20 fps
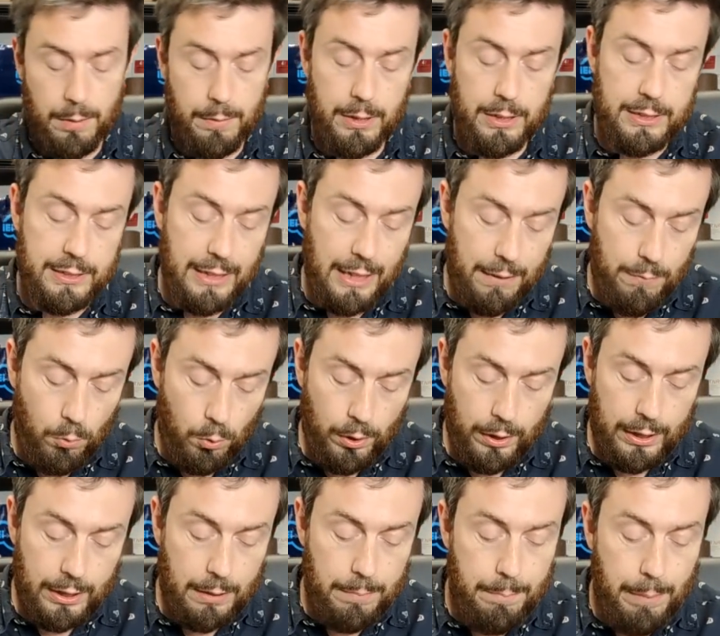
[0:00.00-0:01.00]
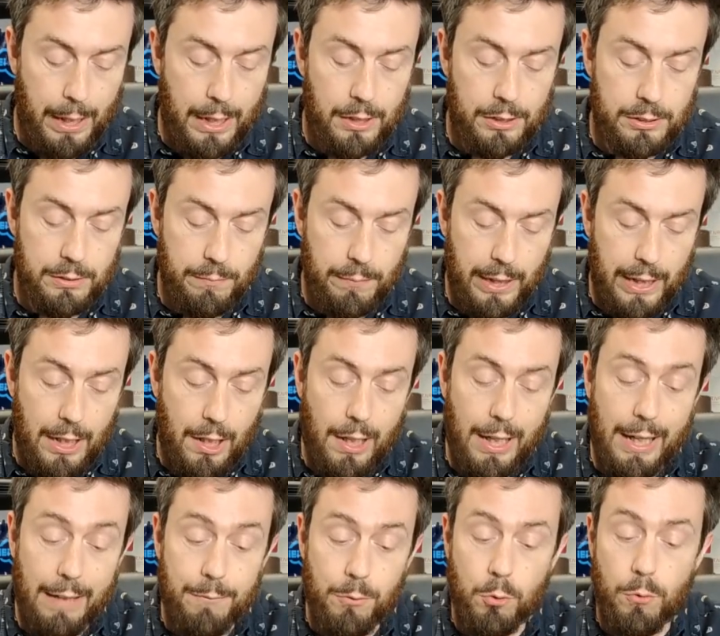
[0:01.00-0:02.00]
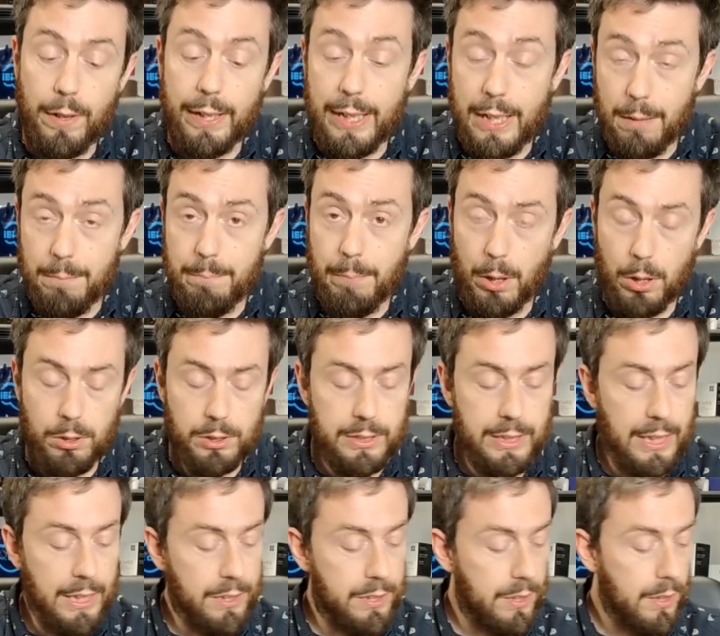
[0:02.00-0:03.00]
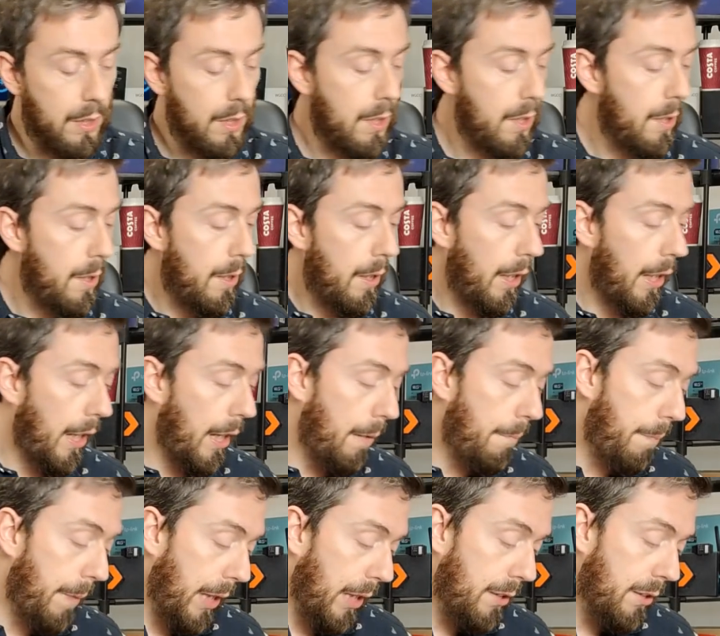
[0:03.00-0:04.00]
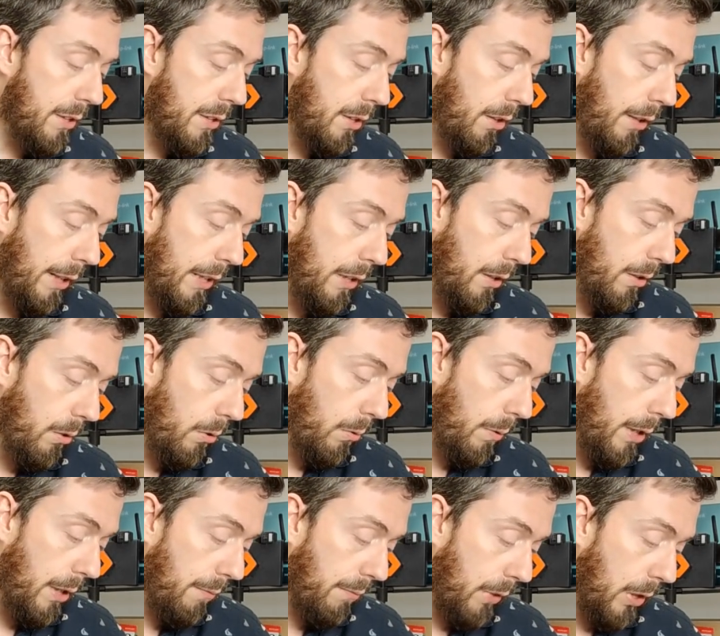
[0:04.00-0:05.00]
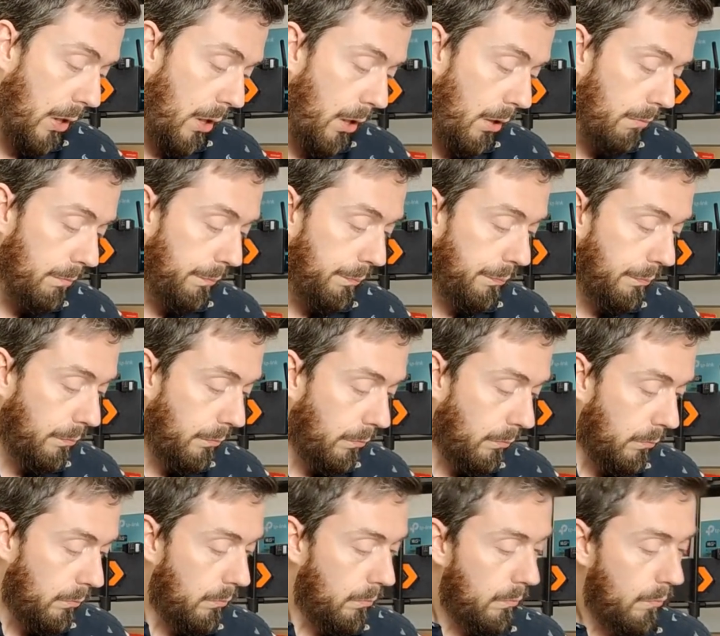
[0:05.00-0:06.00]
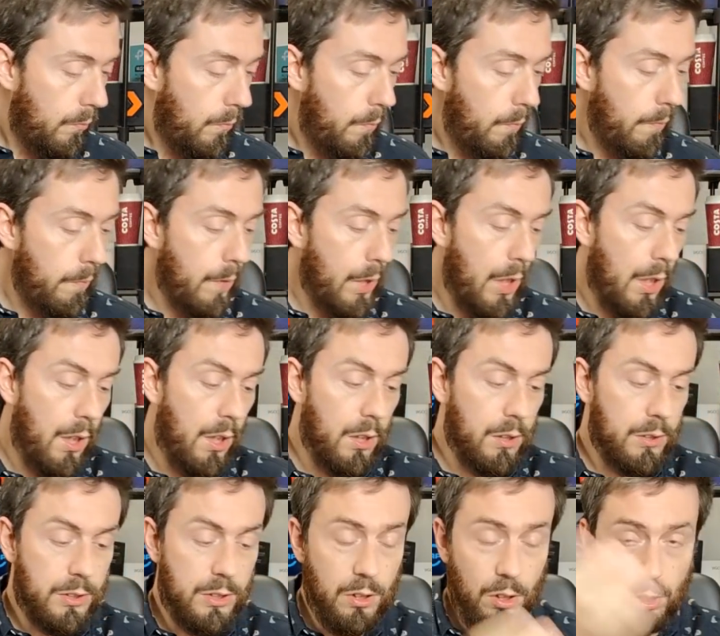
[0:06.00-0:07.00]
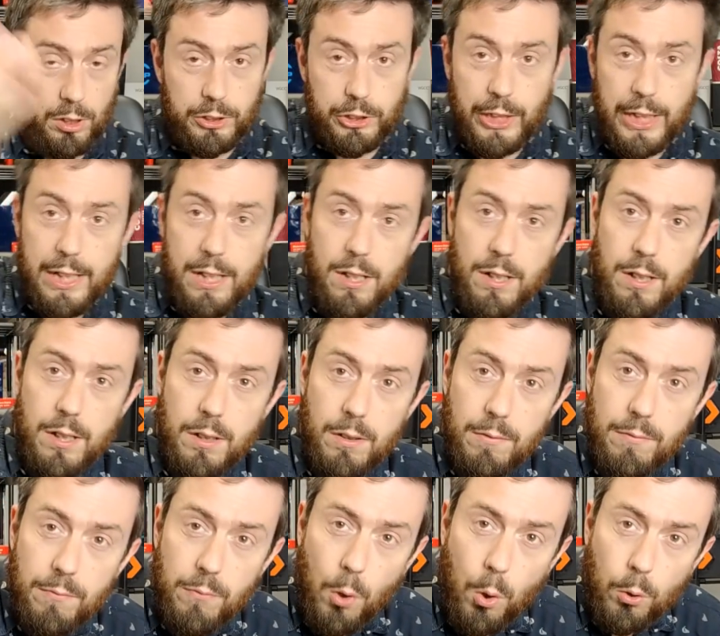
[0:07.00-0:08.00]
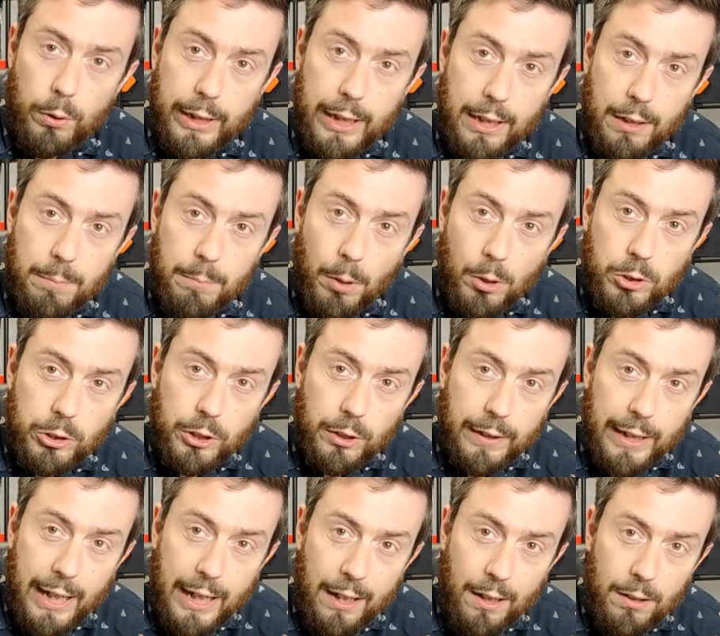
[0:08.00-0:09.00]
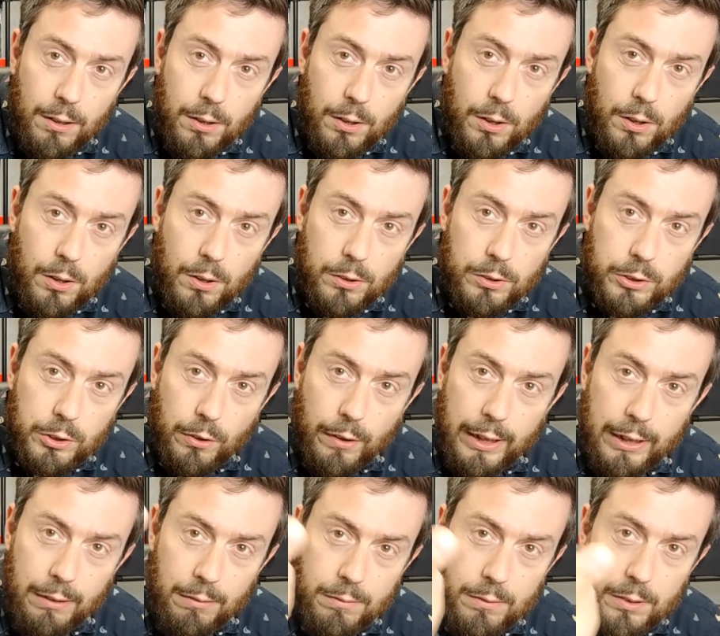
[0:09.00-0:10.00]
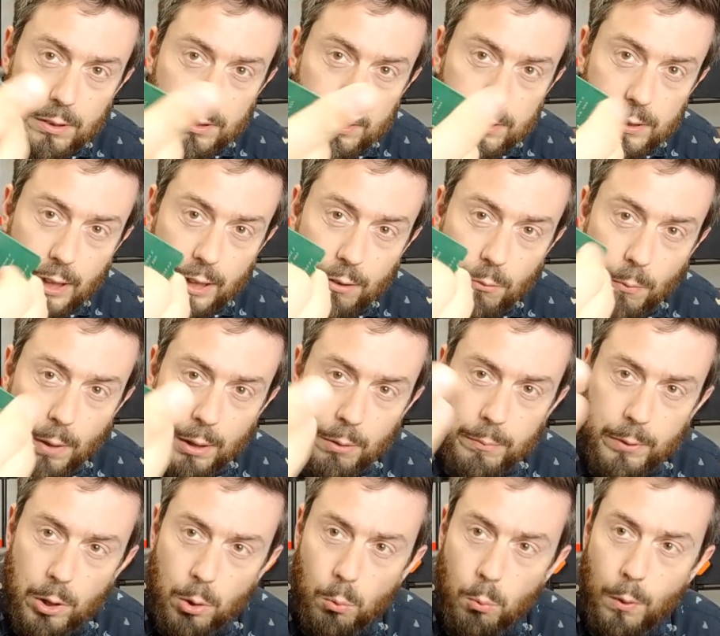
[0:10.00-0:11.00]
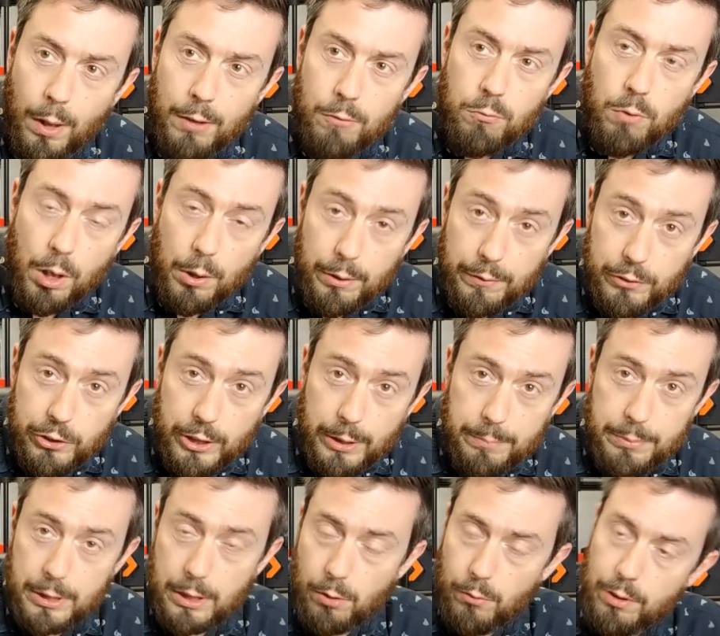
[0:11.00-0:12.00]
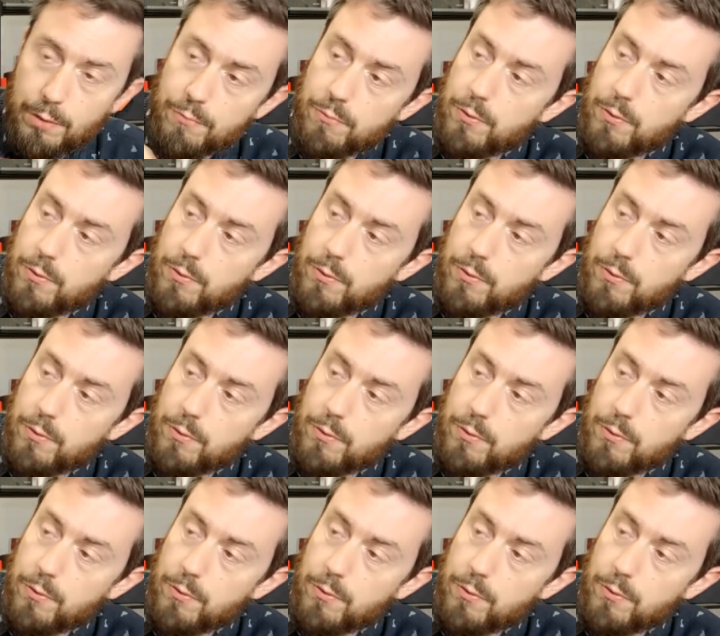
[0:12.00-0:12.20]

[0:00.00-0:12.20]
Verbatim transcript: I'm going to save all of the comparison for here. I have already unboxed this. Um, inside, we have got our Synology 4 gig module there on screen. Standard one, we've got one row of chips there on